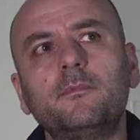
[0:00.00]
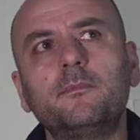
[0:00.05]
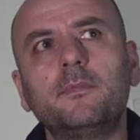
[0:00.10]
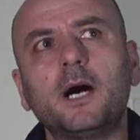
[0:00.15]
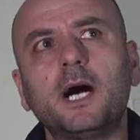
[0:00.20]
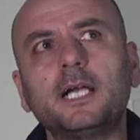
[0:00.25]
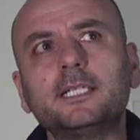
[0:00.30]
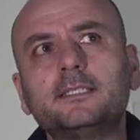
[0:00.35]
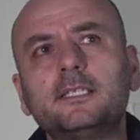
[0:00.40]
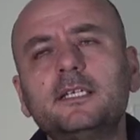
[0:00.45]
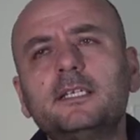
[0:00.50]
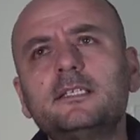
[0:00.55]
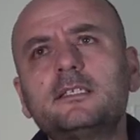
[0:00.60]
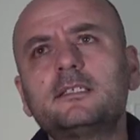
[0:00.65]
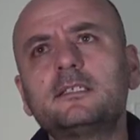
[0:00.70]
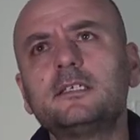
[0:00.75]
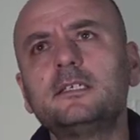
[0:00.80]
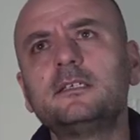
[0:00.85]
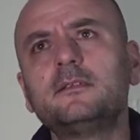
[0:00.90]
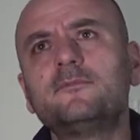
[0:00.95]
I didn't
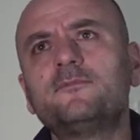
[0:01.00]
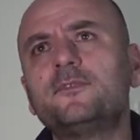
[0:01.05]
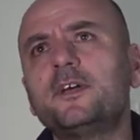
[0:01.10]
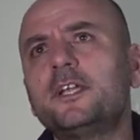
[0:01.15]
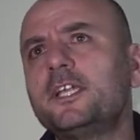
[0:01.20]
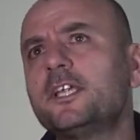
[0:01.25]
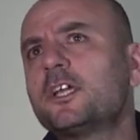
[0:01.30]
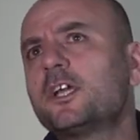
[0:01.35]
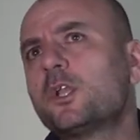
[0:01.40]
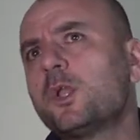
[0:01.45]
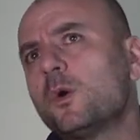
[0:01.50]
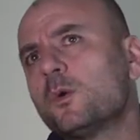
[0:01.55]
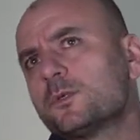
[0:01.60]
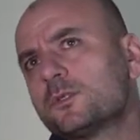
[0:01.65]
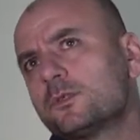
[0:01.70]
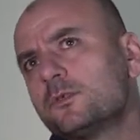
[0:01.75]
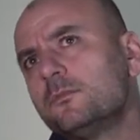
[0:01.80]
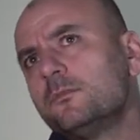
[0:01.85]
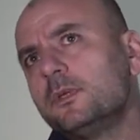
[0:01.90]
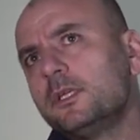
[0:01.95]
see very close
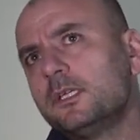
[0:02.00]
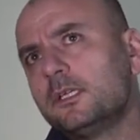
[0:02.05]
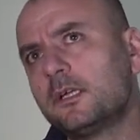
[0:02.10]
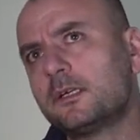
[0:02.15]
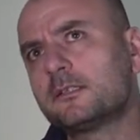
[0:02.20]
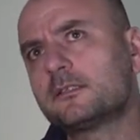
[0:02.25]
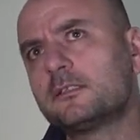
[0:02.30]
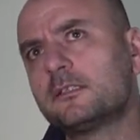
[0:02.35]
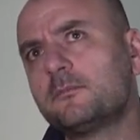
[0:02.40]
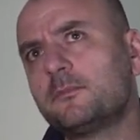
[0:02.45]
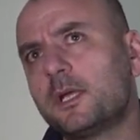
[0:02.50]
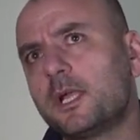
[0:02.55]
to me, mm-hmm. honestly, mm -hmm.